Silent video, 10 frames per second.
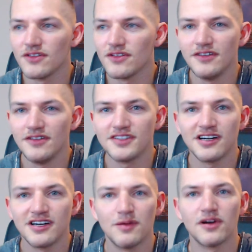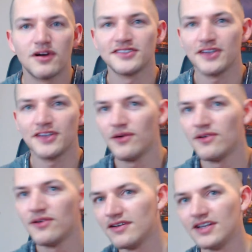you know, the tournament world,
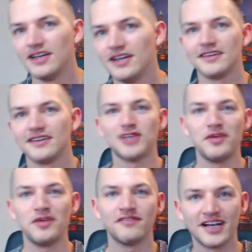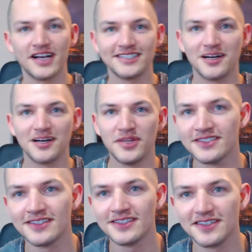so there's so many fucking
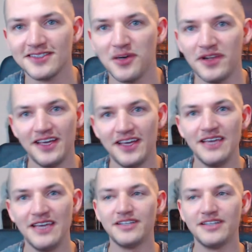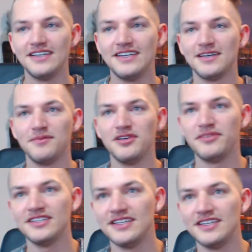tournaments. There's so many EBTs,
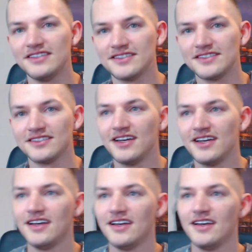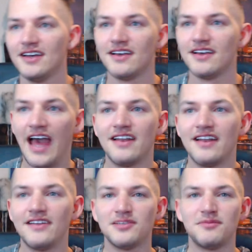WPTs, that
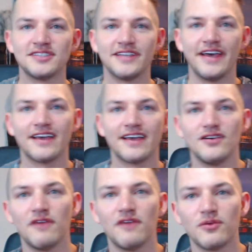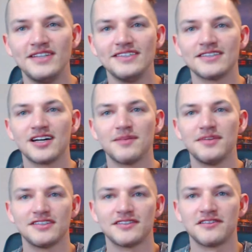it's almost like whoever wins these
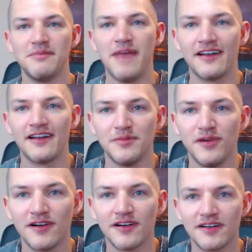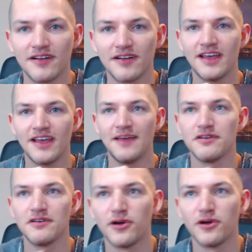tournaments doesn't really matter anymore. And
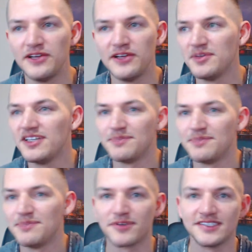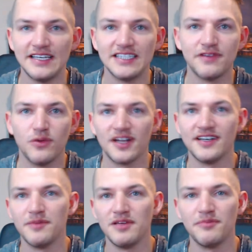before there used to be this big prestige if you won a
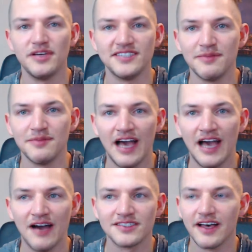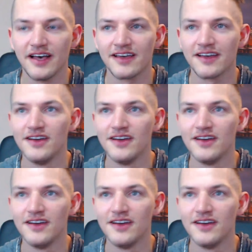WPT, but now it's like